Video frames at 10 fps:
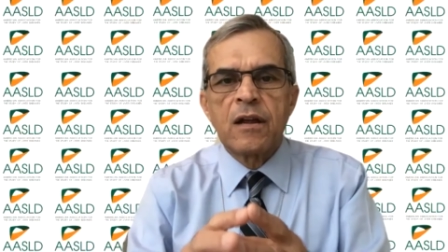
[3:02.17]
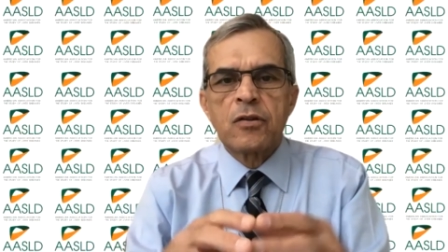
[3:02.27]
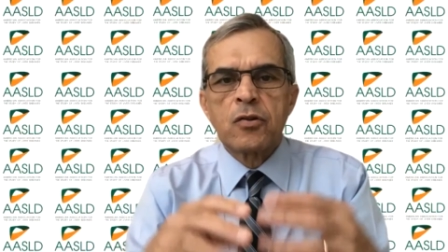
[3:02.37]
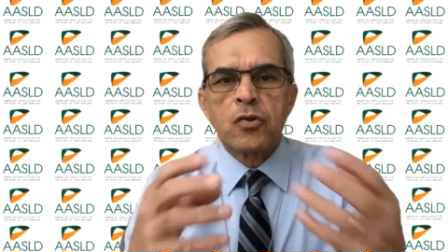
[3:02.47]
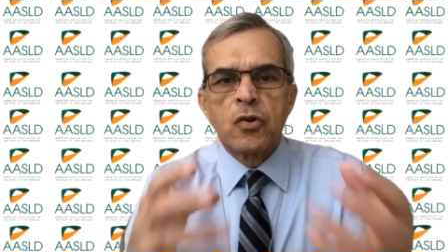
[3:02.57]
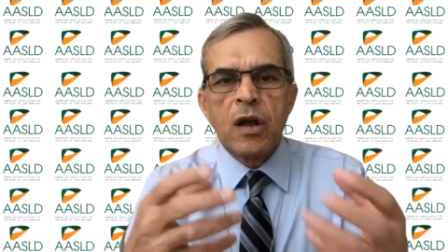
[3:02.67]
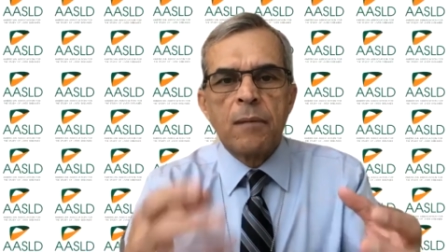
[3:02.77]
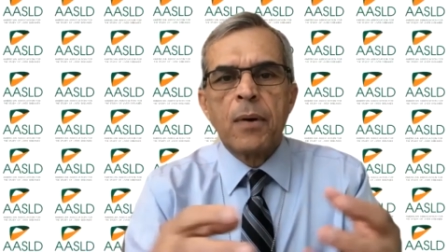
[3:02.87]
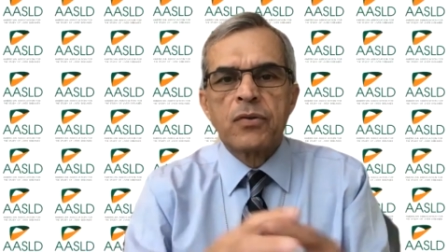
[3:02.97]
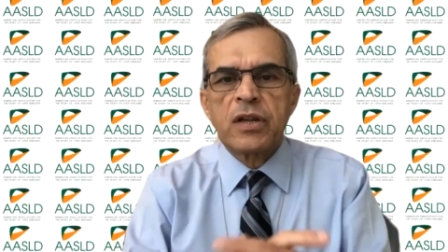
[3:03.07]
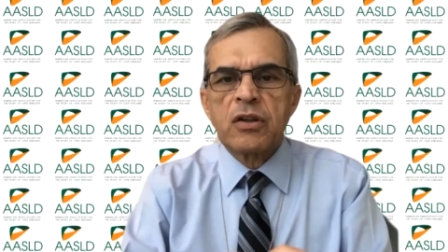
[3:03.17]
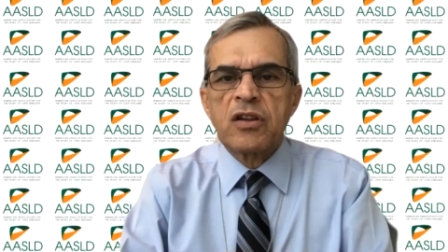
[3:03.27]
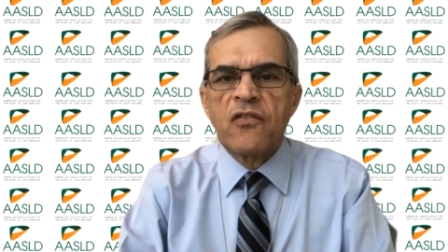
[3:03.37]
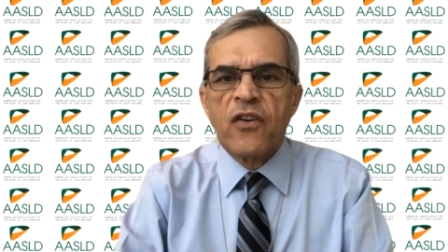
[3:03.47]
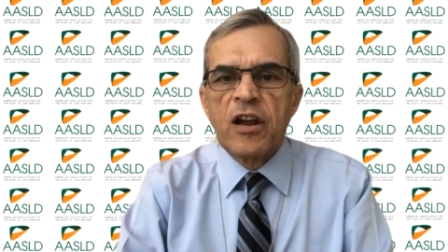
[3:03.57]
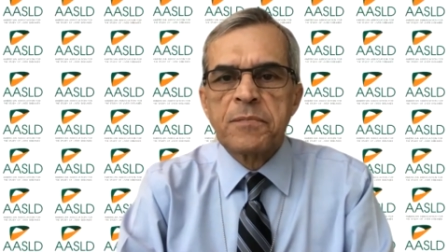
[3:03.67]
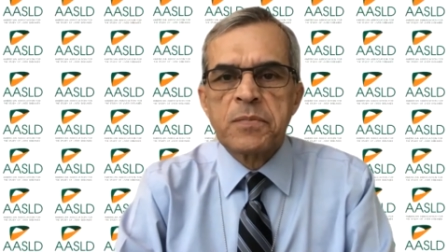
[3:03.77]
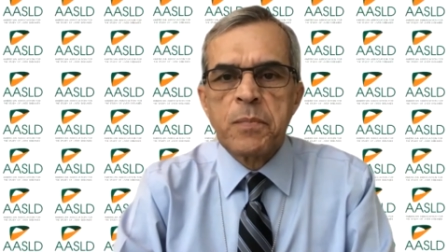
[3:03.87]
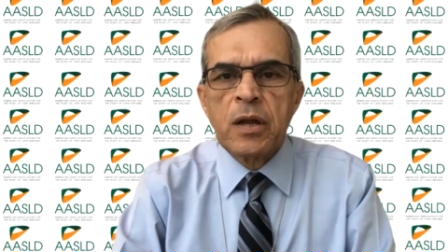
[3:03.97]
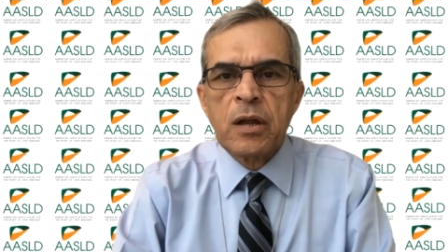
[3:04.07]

to talk about the new development,